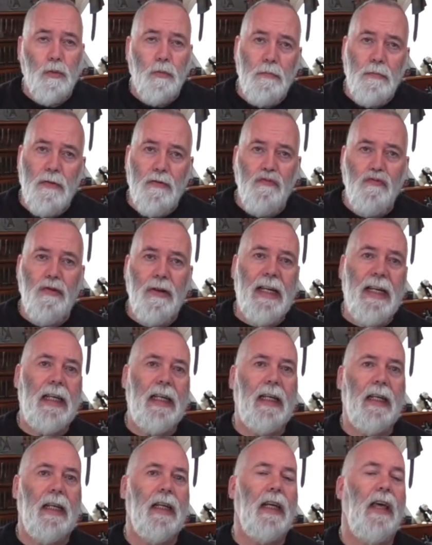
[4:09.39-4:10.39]

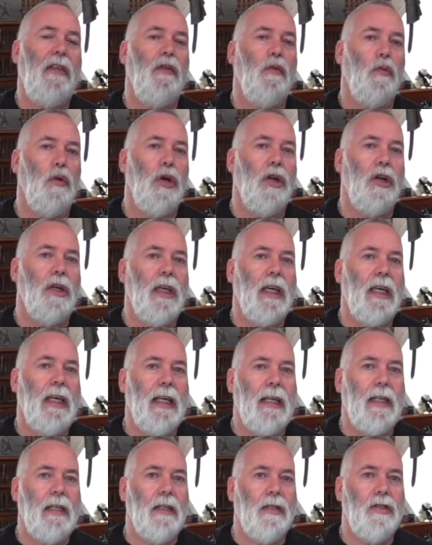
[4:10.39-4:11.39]
marine leatherworking
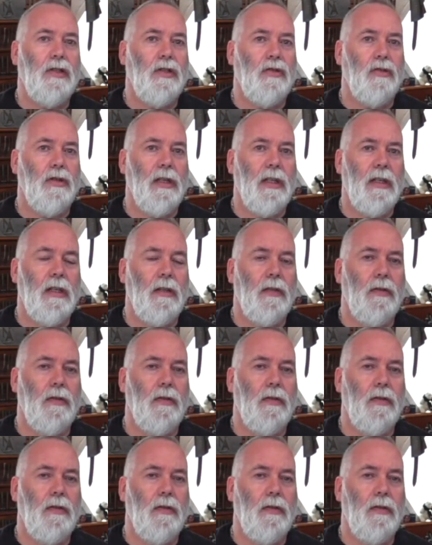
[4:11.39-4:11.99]
industry